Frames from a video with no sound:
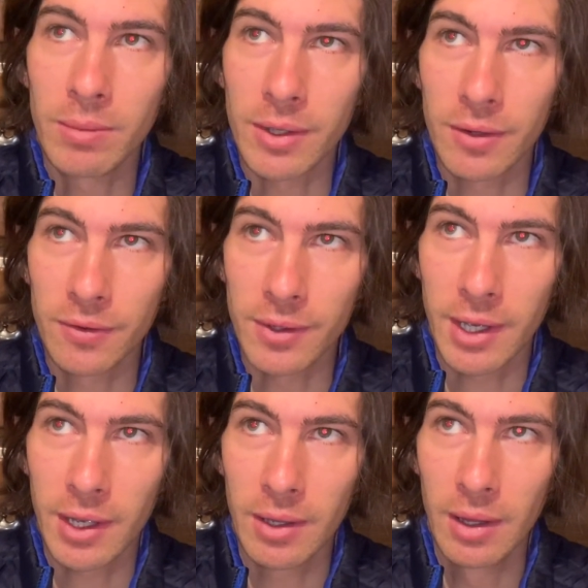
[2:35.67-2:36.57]
because you
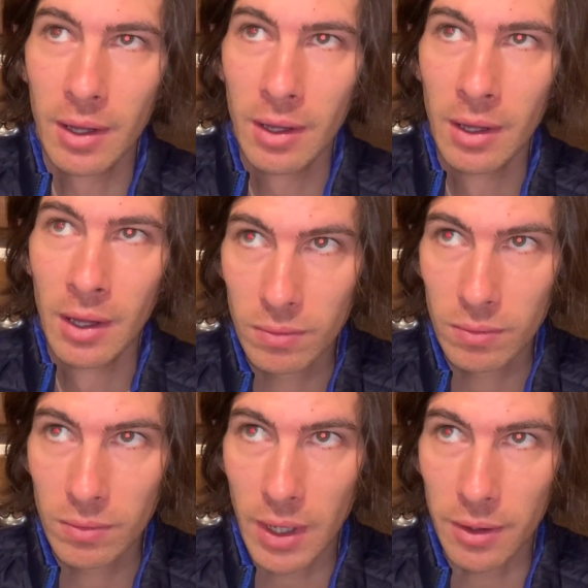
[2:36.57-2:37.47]
can't.
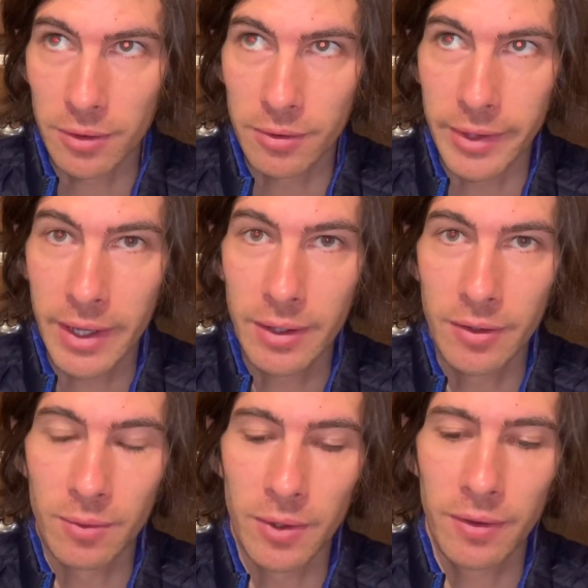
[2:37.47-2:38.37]
How to do that
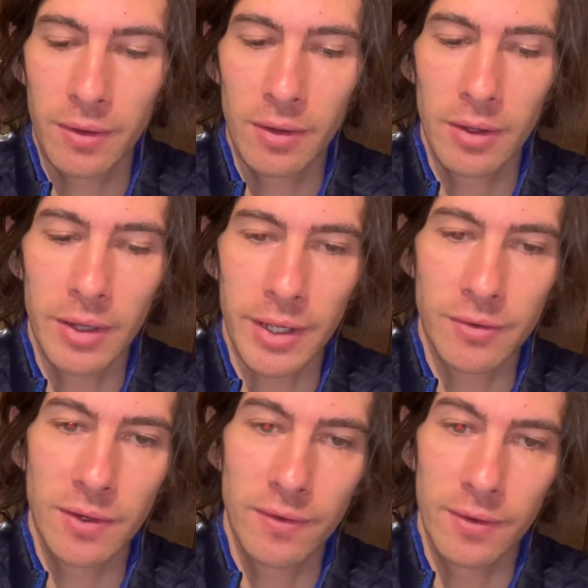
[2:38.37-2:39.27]
is with
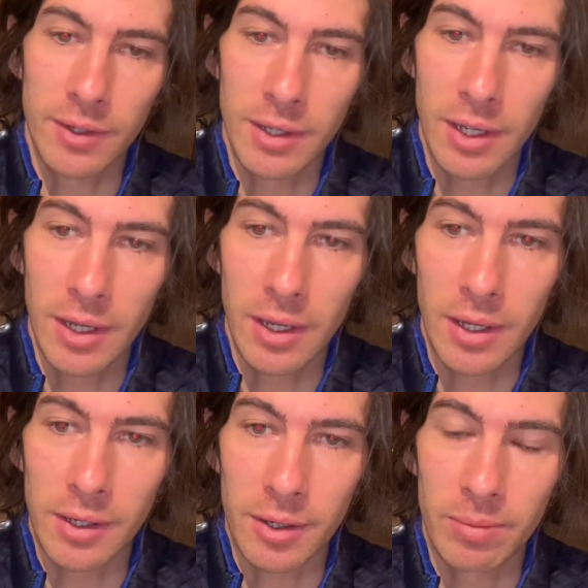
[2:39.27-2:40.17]
electricity
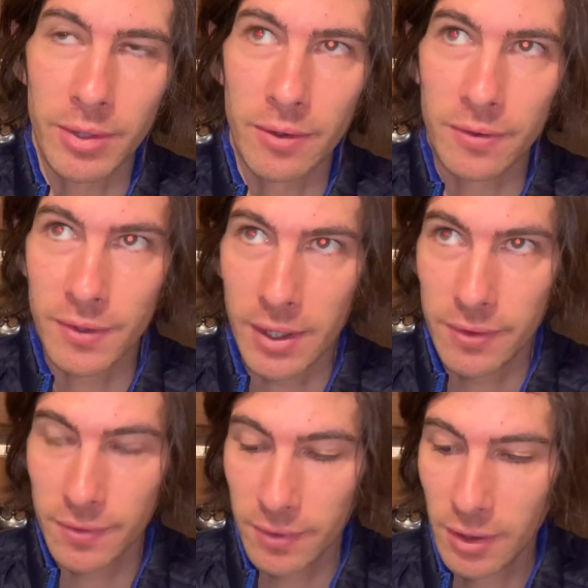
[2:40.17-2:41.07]
and computer science,